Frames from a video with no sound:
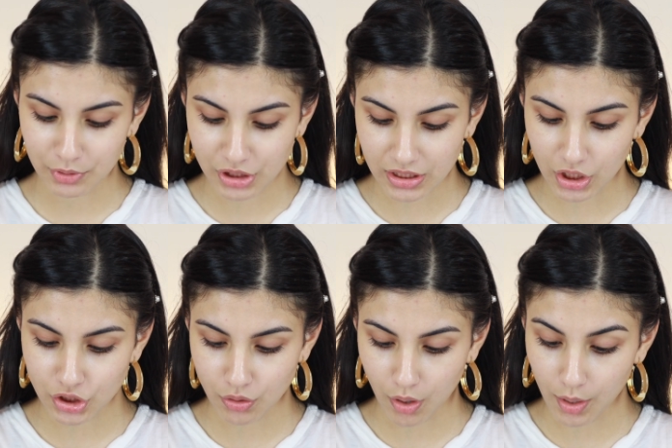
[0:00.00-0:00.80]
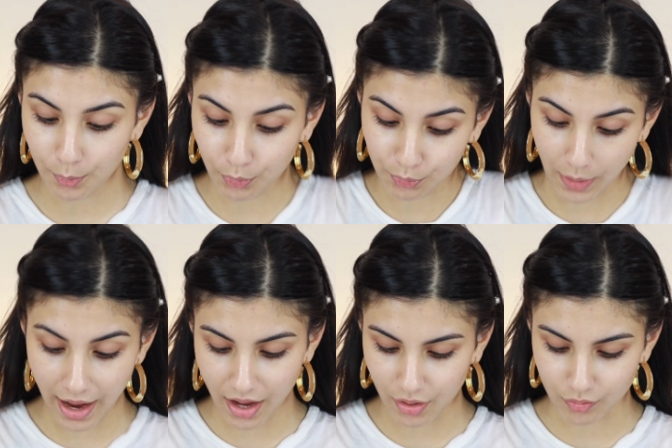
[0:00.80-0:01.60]
we're just gonna do our
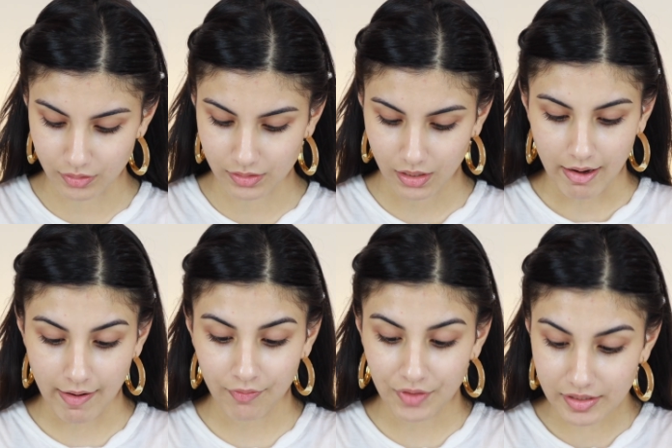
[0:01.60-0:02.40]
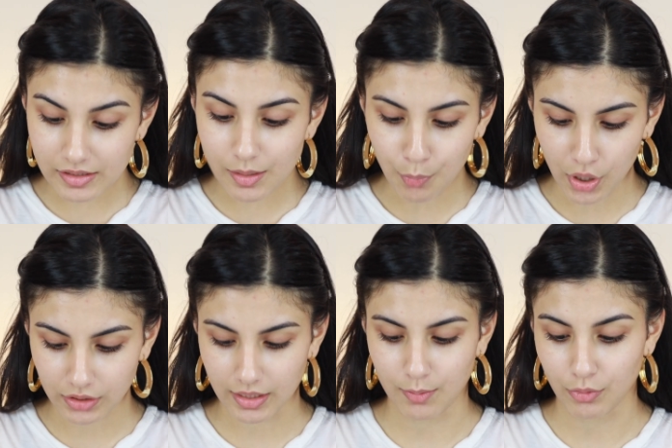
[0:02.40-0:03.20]
brows. And this is the
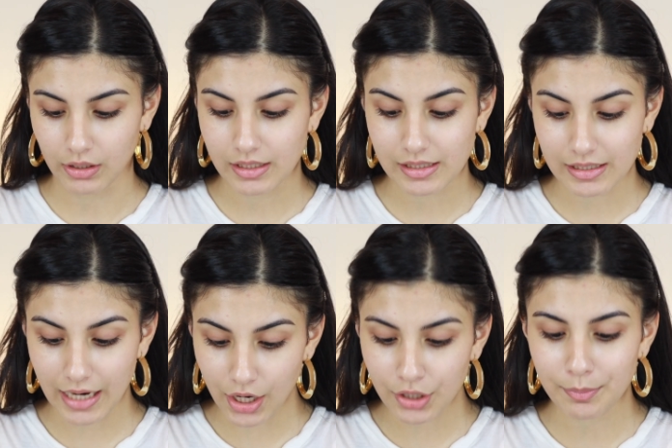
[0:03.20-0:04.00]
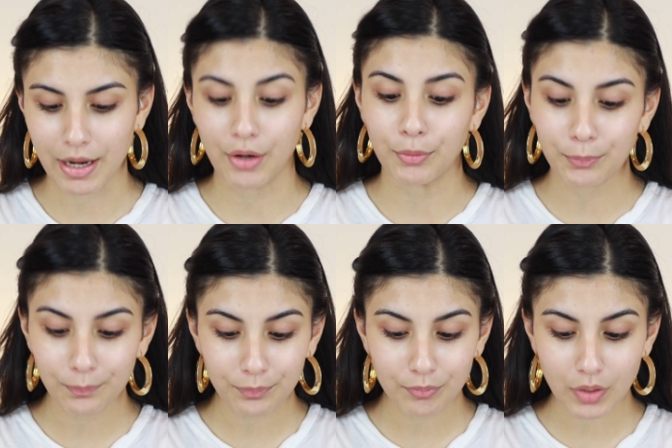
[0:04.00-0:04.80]
part that I'm really scared about
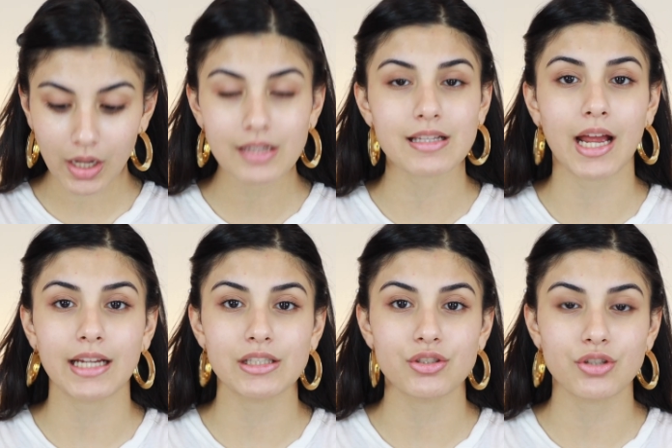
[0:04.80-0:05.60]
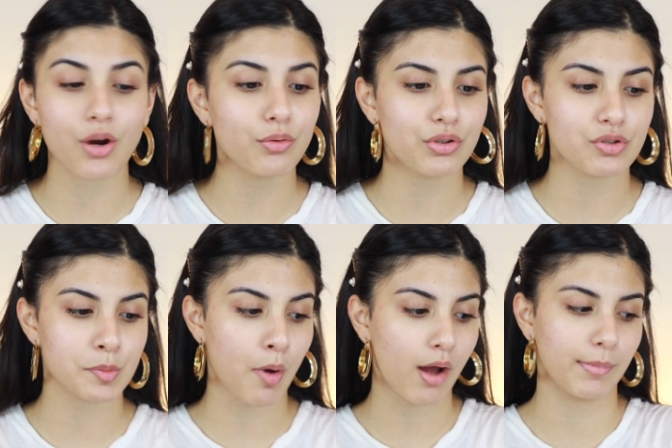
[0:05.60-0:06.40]
because I don't use
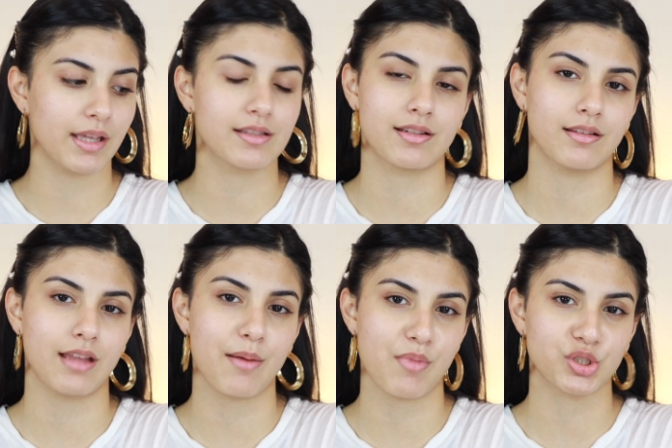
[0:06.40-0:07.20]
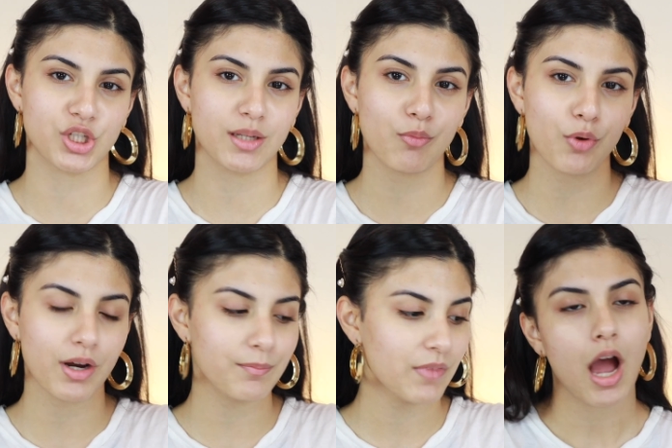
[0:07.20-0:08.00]
pomades that much
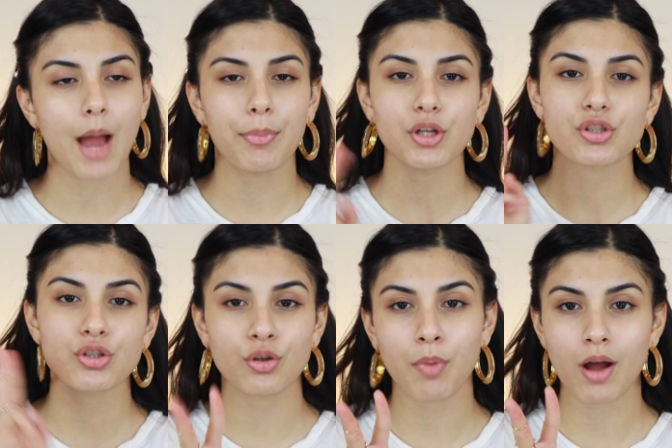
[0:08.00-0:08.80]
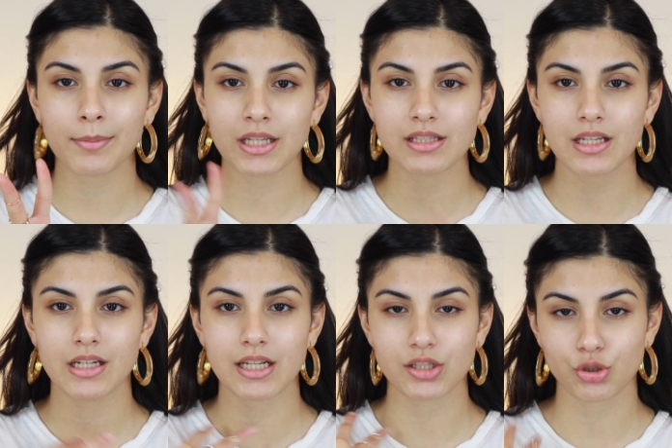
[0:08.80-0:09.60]
anymore. I put 2 pomades
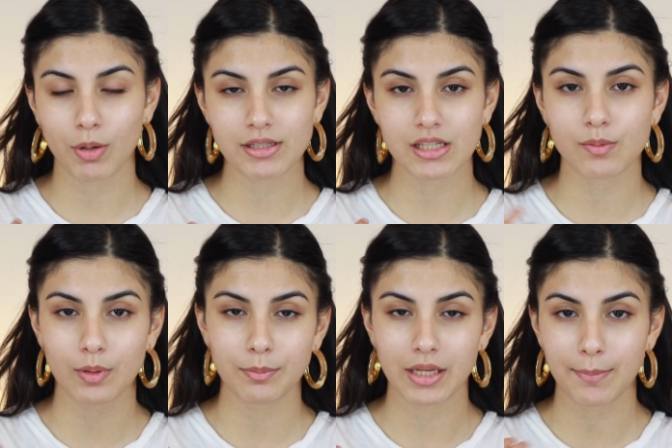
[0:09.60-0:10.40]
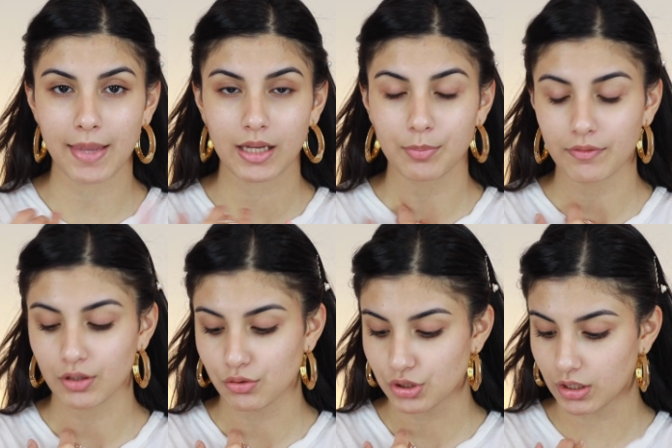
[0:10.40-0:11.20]
in as choices, one being Makeup
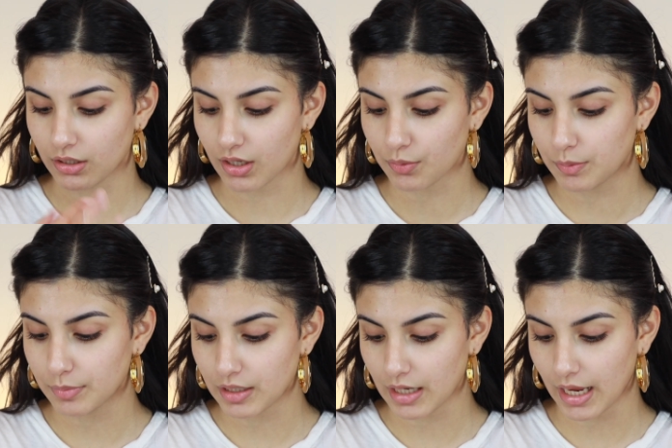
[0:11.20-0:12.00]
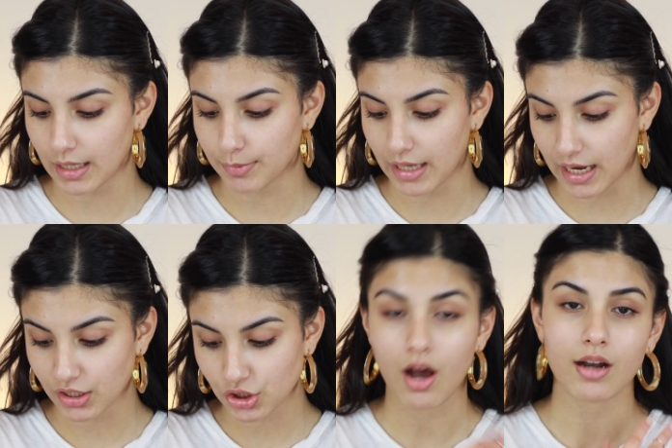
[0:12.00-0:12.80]
Revolution and the other one being
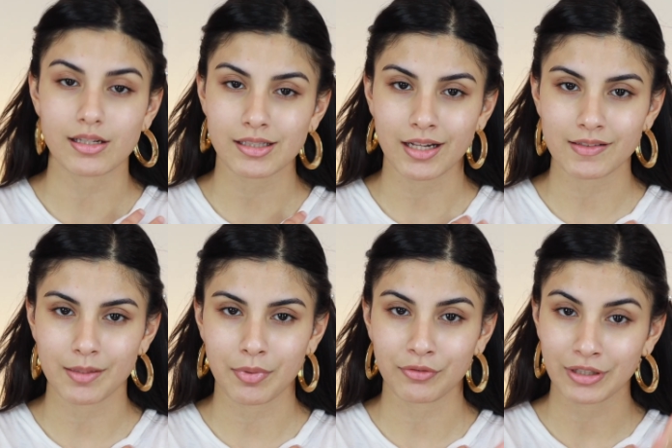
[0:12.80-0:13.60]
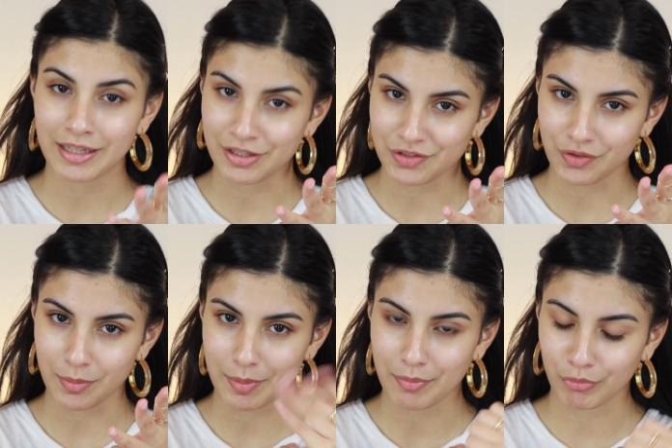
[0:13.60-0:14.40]
ABH, Anastasia Beverly Hills, for all
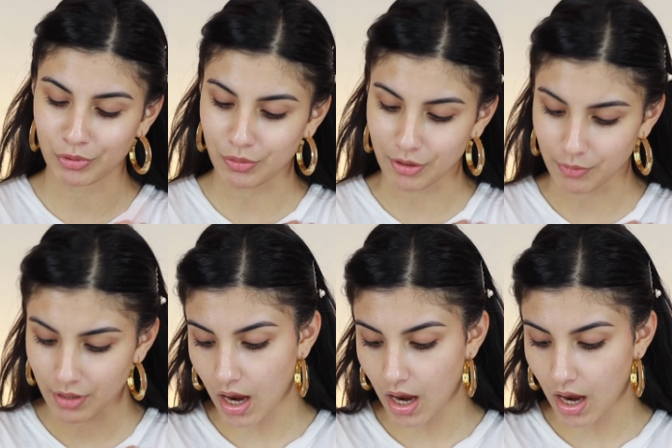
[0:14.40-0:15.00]
my people who don't know.